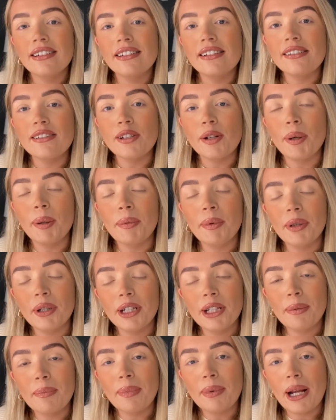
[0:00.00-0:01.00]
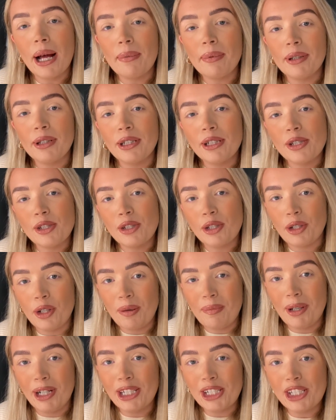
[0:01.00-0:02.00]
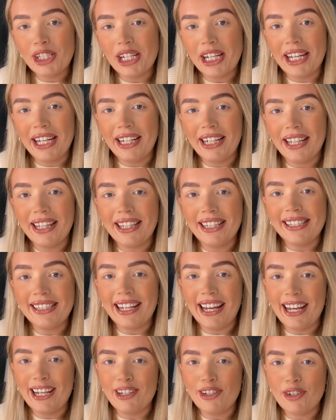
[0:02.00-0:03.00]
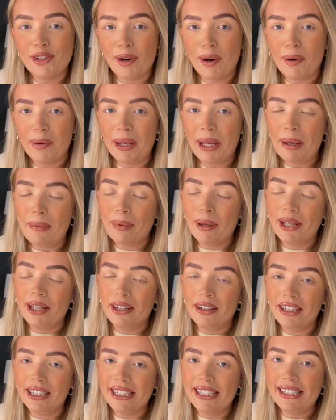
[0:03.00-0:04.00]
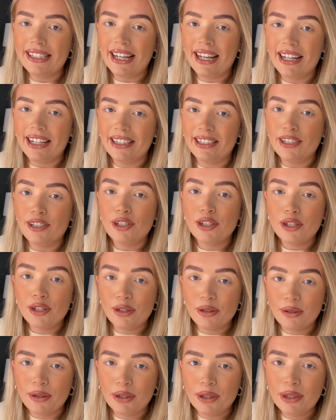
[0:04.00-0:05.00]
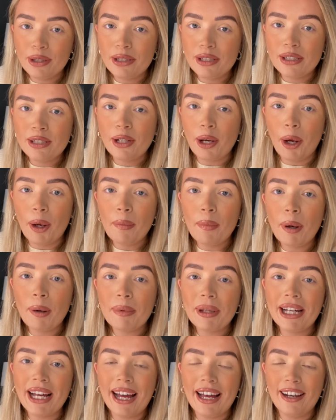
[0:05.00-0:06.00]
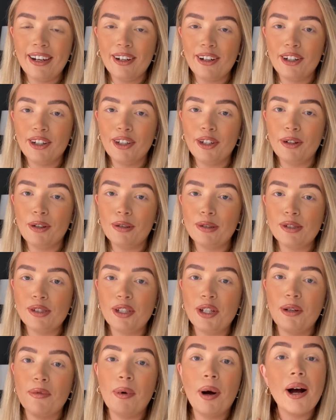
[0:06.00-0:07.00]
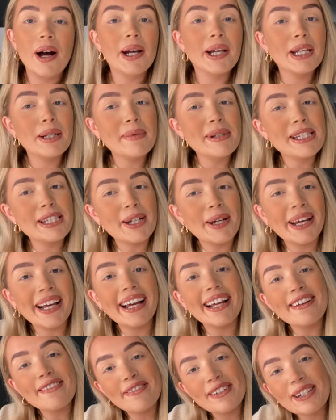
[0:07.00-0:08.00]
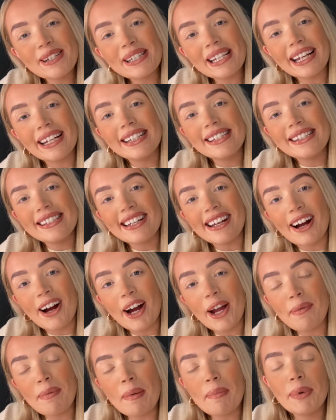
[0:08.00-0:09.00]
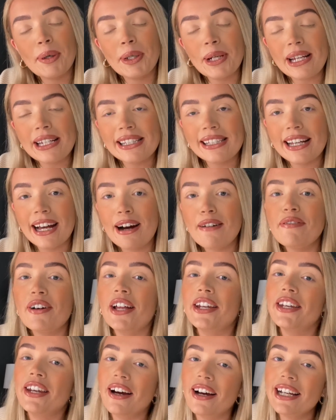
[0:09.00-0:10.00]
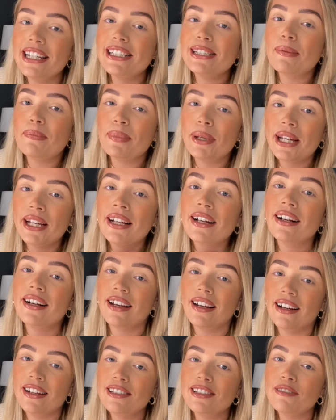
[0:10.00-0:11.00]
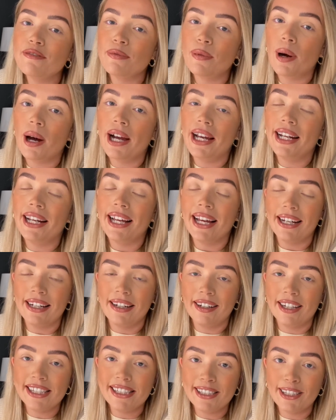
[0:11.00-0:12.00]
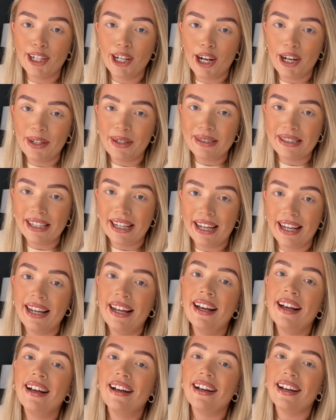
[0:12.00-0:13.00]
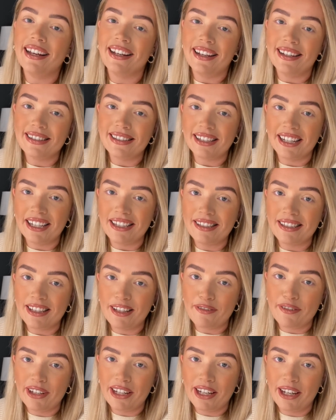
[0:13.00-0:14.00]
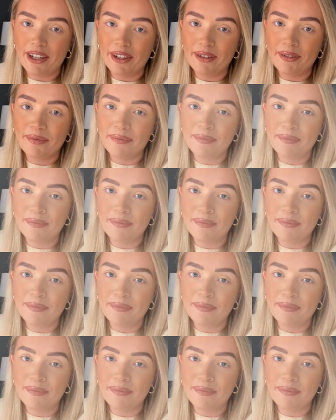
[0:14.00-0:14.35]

So I'm not going to blab on too much in this intro, keep it nice and short. Go and pop the kettle on or do what I'm going to be doing in a few seconds time. Pour yourself a nice big glass of wine, get nice and cosy and let's get into the video.